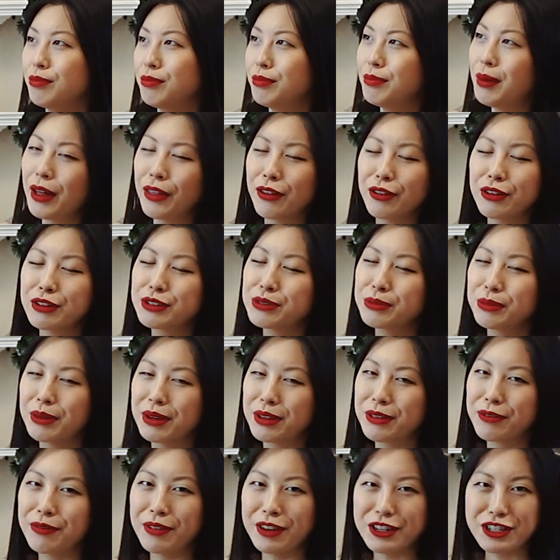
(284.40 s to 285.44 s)
mothers
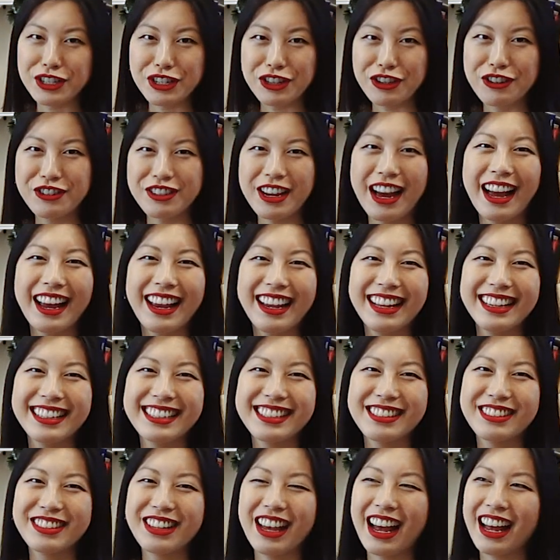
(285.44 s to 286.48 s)
with fish in their
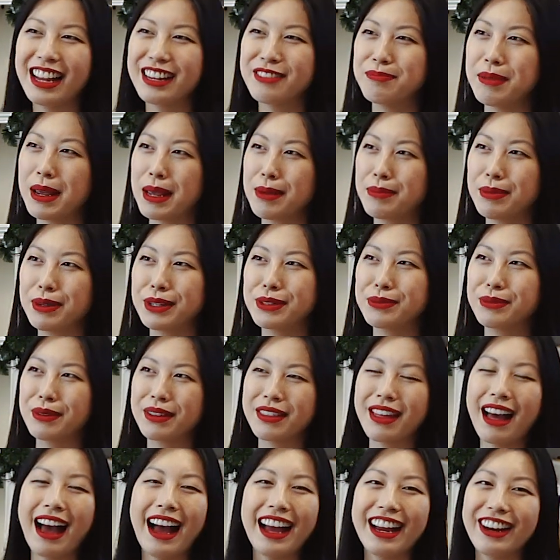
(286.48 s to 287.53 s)
diets had babies with
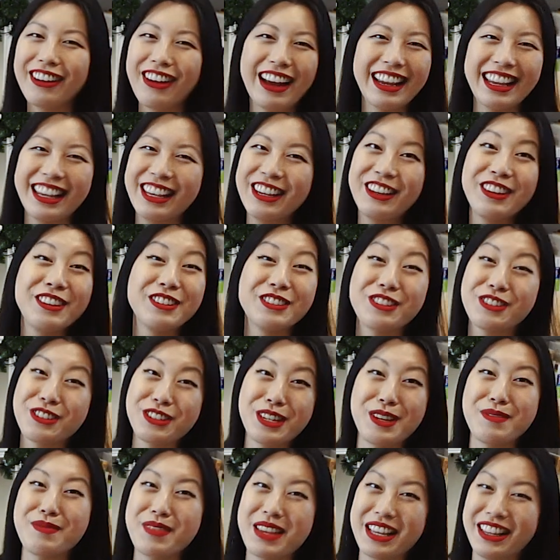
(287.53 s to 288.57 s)
higher IQs or
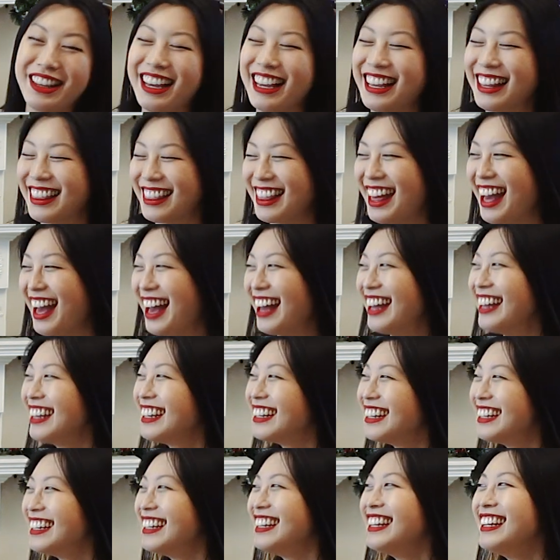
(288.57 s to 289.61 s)
something like that.
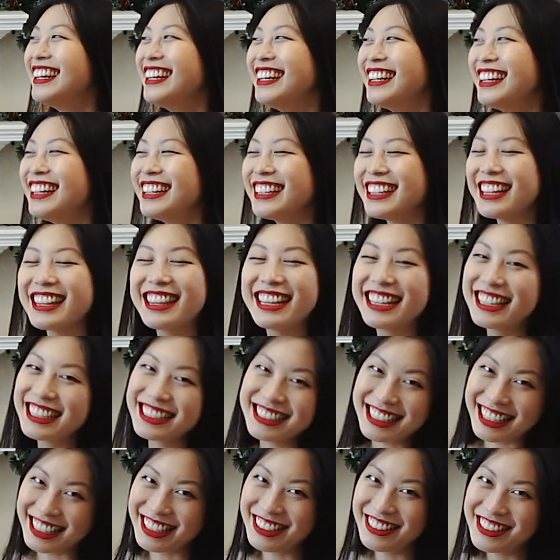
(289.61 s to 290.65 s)
The things
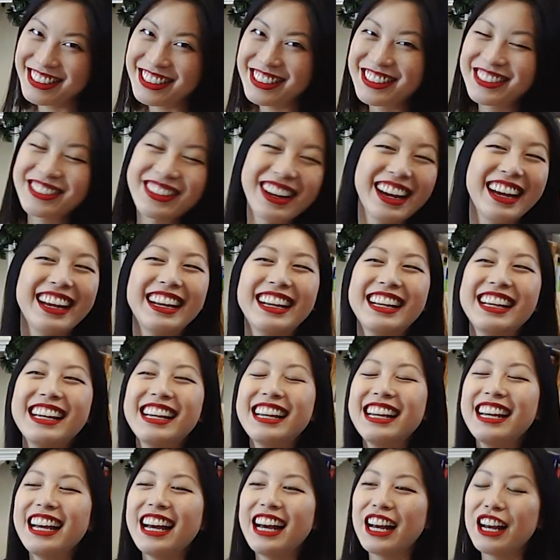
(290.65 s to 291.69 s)
that you do, right?
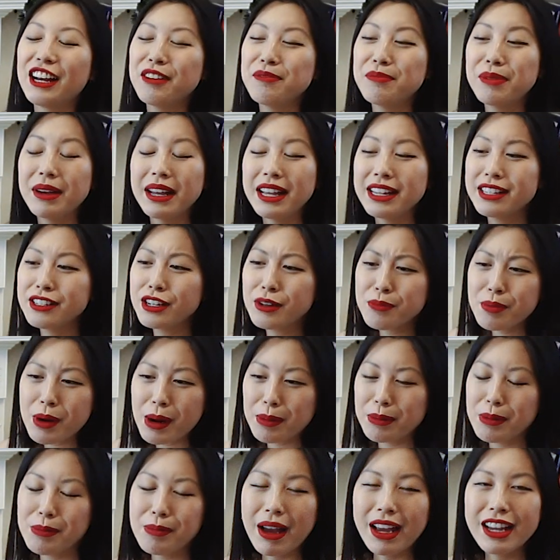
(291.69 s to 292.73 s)
But it's no
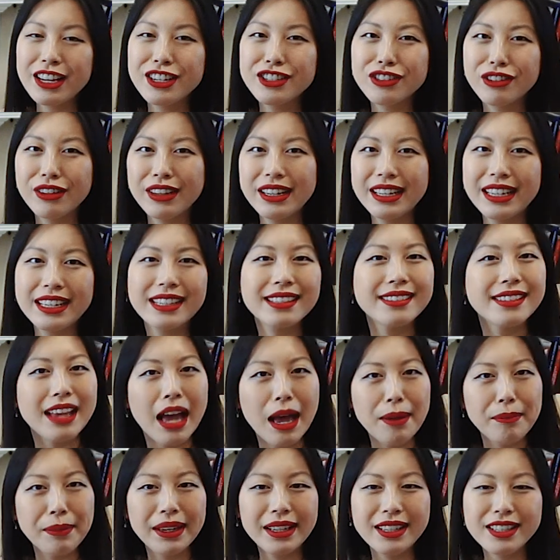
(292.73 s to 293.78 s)
problem. I enjoy eating
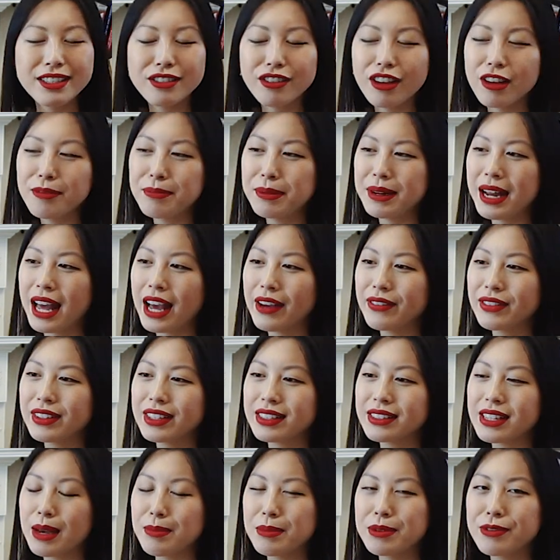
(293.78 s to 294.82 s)
salmon, so I've been having
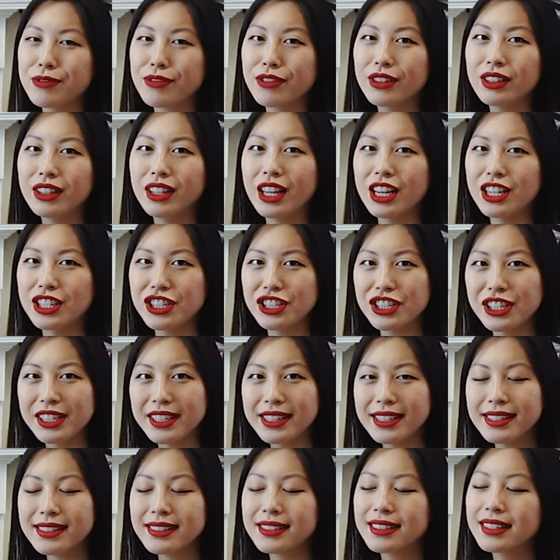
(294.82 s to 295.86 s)
salmon for
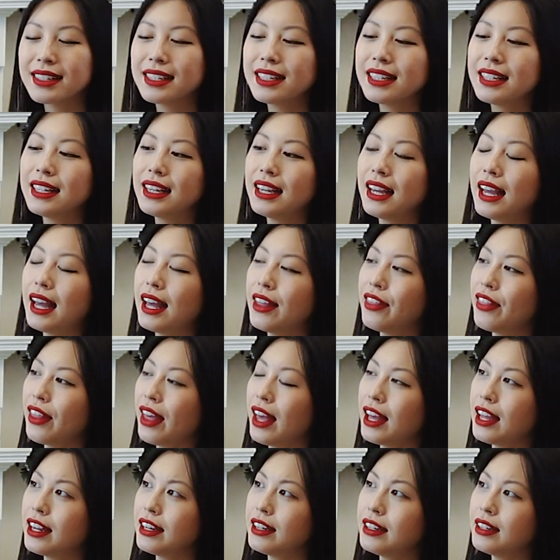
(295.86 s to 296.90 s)
lunches. And
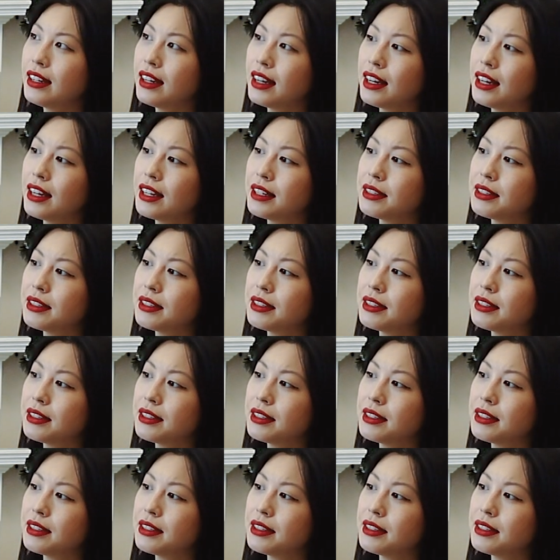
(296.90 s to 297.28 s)
then